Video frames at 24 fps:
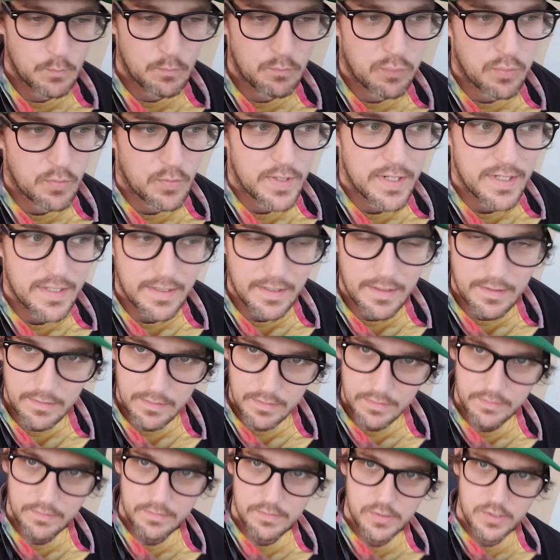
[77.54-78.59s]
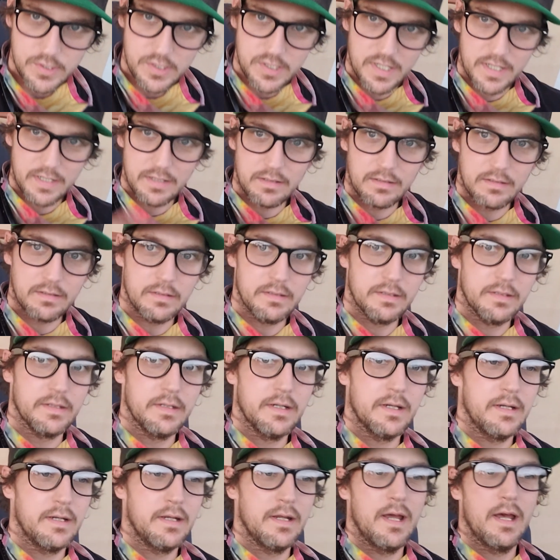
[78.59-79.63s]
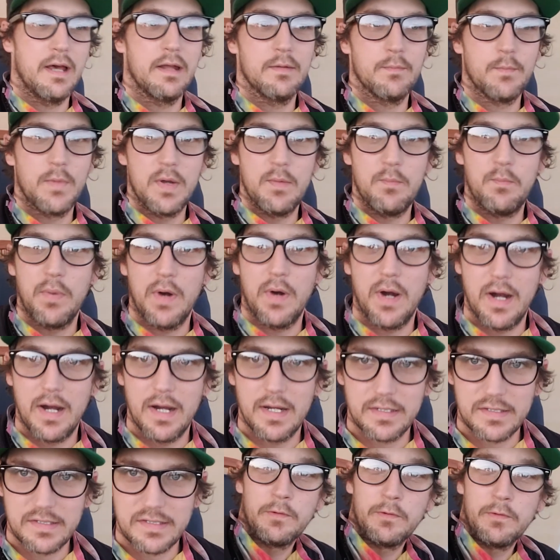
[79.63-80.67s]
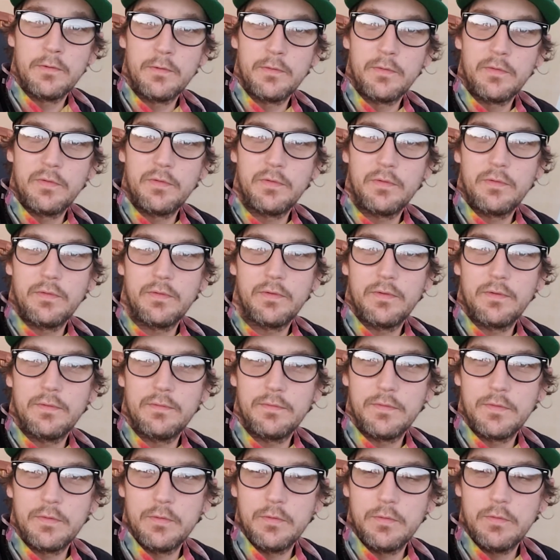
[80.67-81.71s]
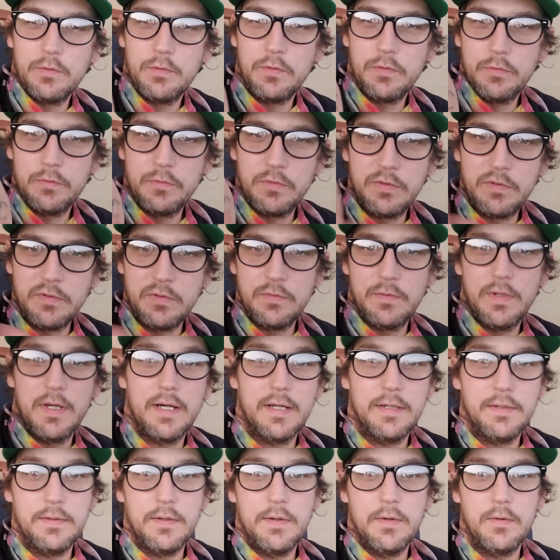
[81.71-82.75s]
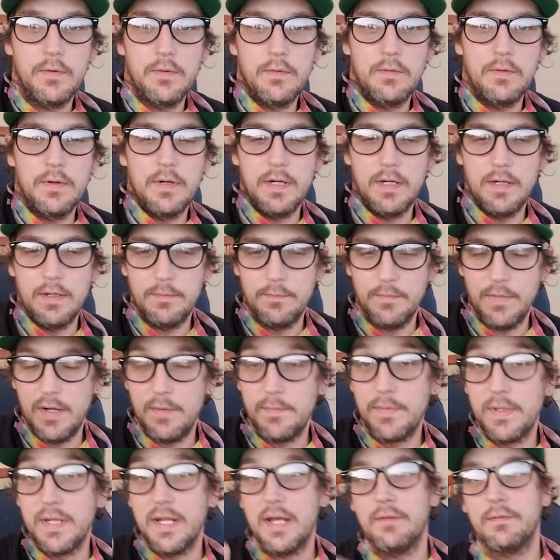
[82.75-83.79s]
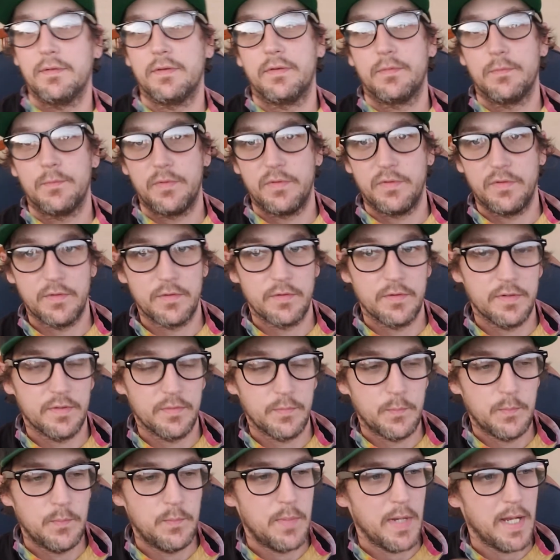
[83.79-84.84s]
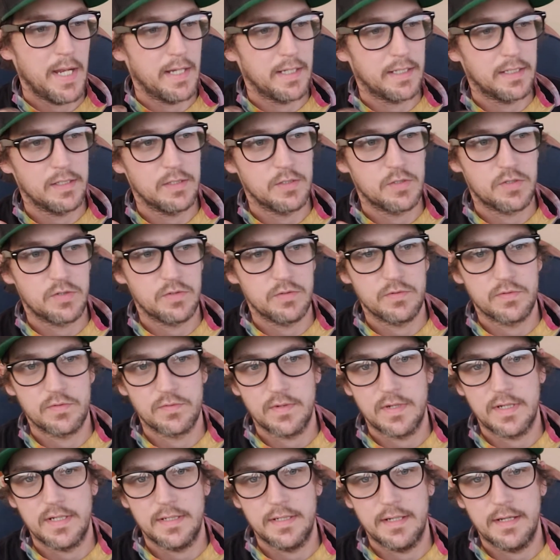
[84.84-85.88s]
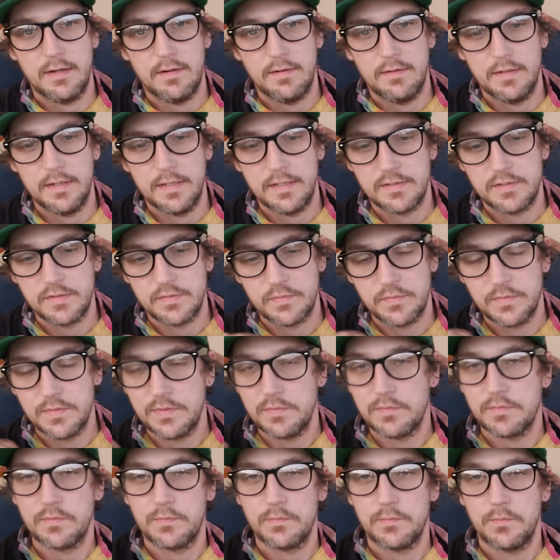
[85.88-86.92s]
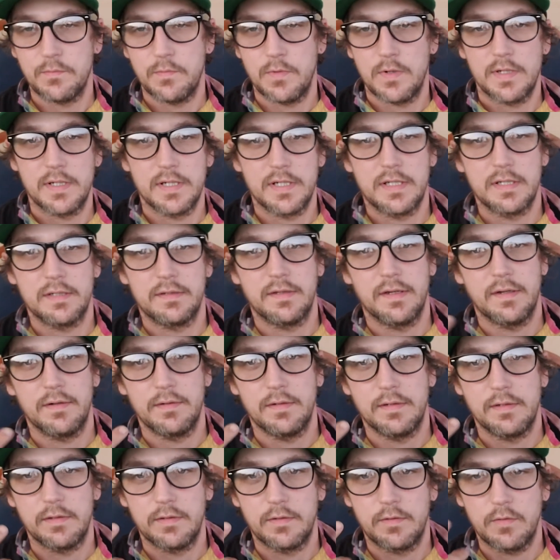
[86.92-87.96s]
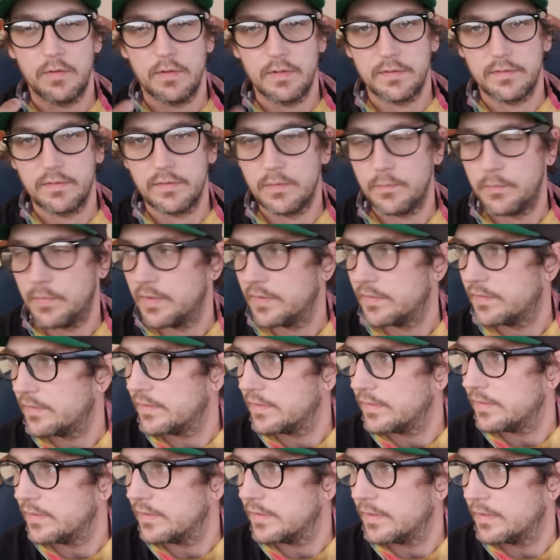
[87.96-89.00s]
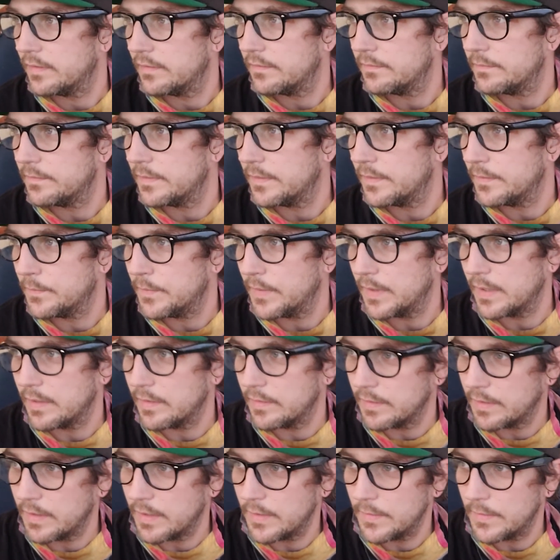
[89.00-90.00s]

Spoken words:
break out of the shell and out of my box. Those of you who do not know, I've been having some serious back issues right now, and I just really wanted to get down into the crux of the biscuit about